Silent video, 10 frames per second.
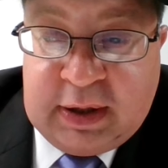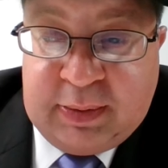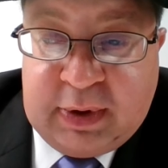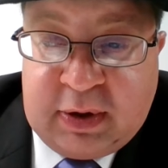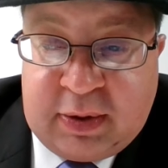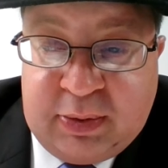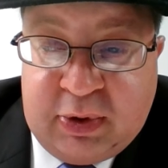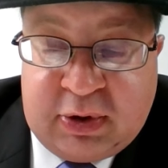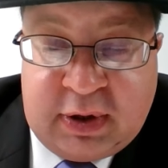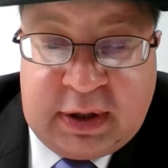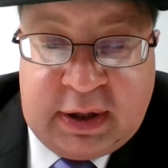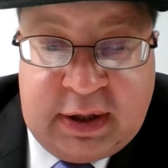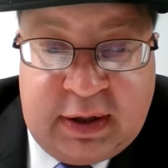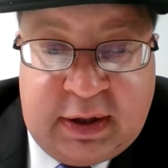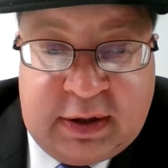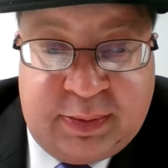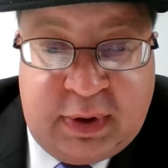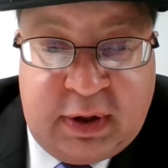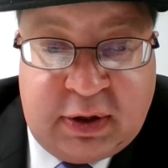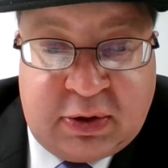not about commercial gain,
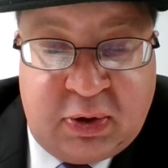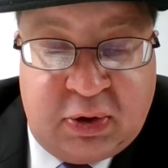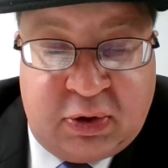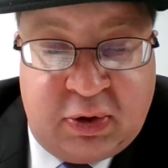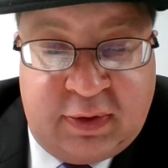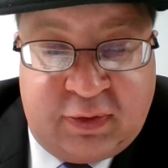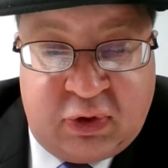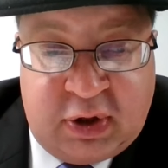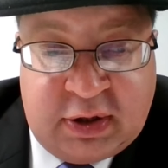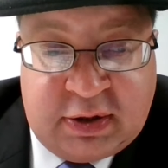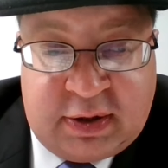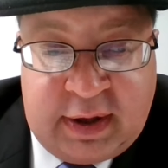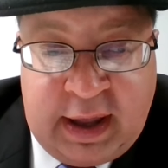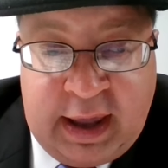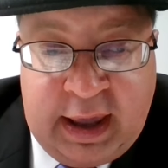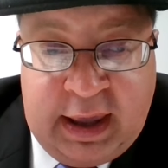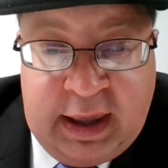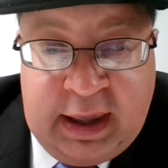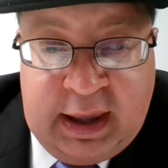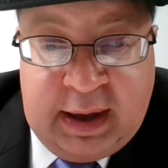being a soldier of Christ,
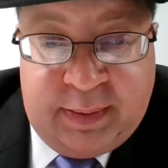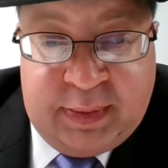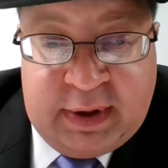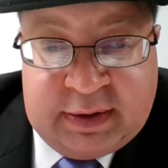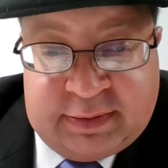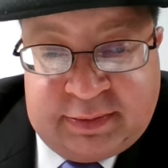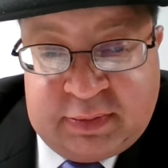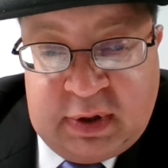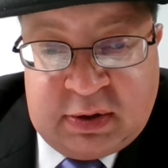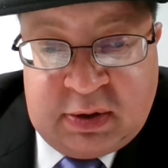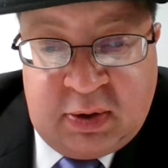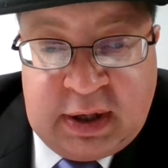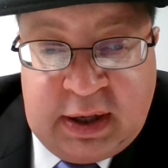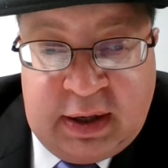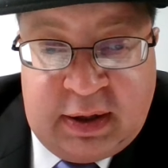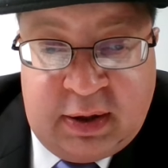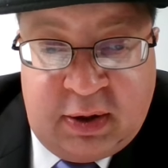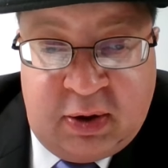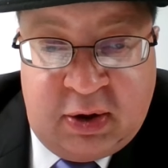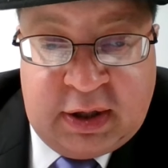I mean, it's okay to
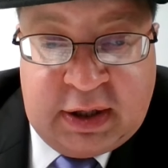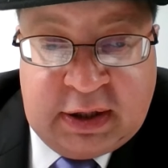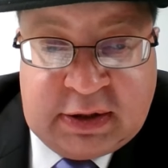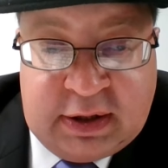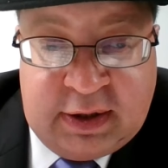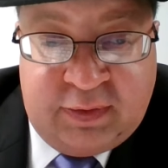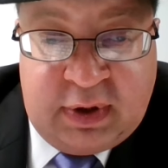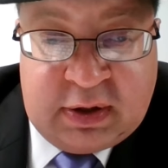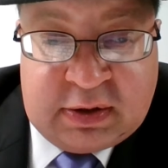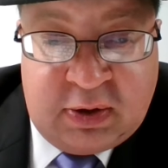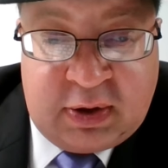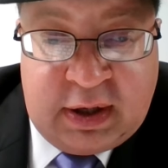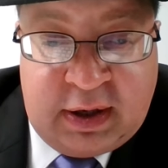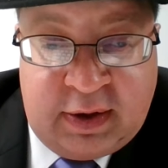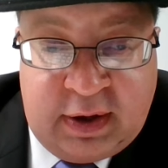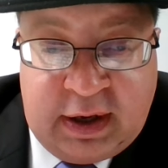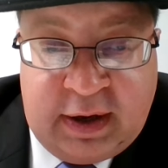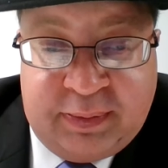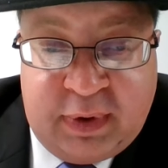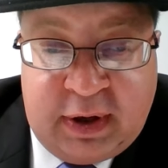earn a decent living. It's okay to
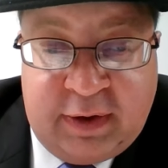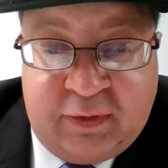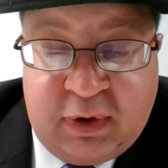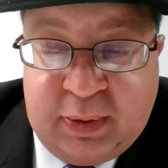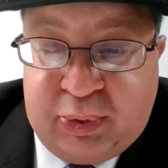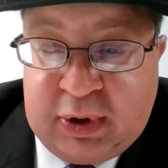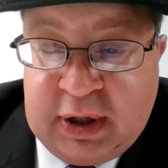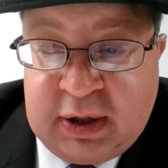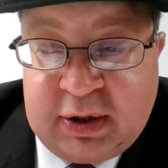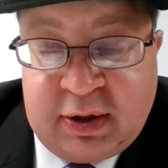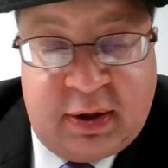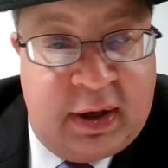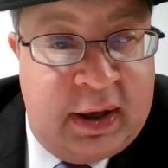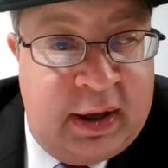have money for protection